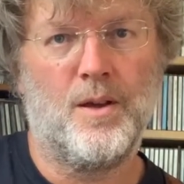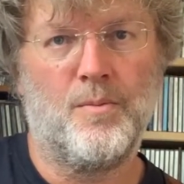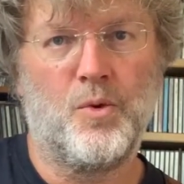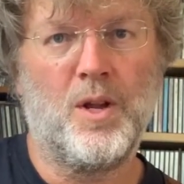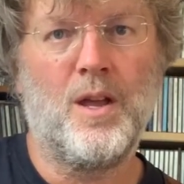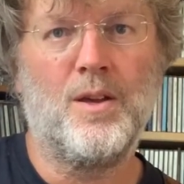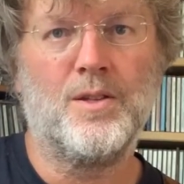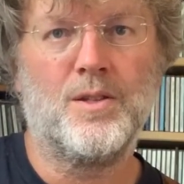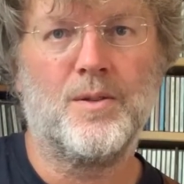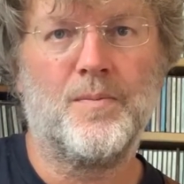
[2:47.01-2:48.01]
bringing
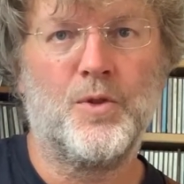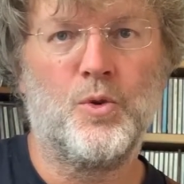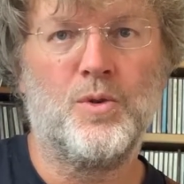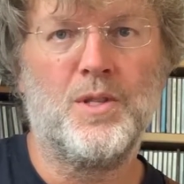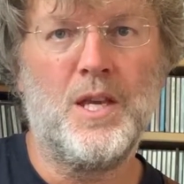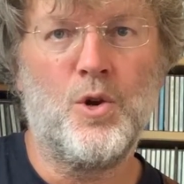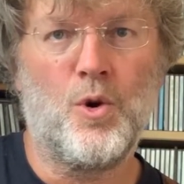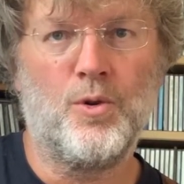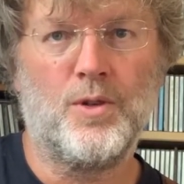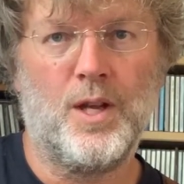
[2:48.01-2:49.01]
us to a C
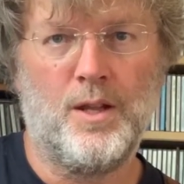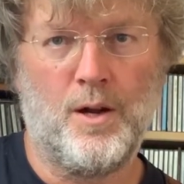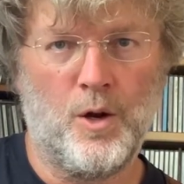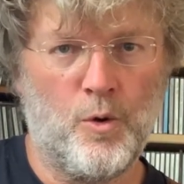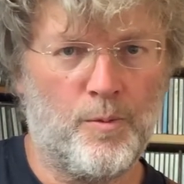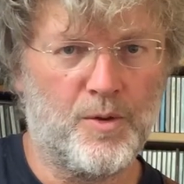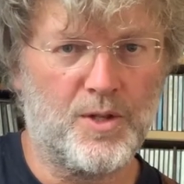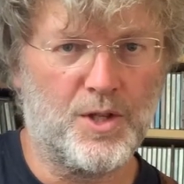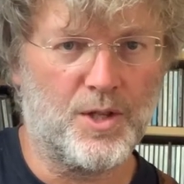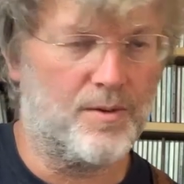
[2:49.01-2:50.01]
chord in the lower
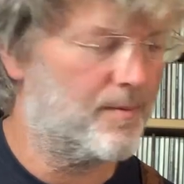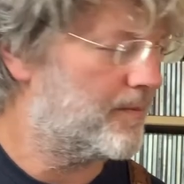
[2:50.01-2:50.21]
position.